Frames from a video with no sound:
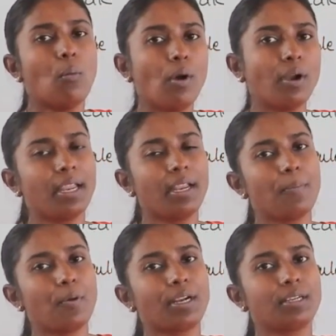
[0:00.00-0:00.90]
what
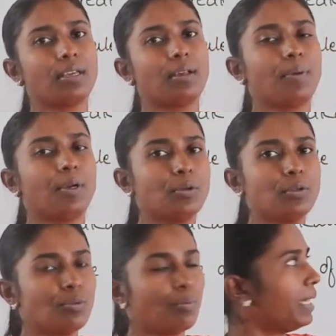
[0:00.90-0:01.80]
end products are
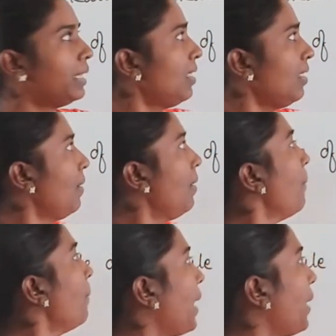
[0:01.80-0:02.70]
produced by the
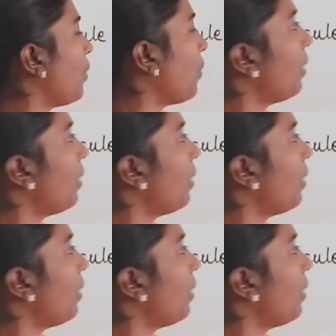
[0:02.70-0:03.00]
breakdown.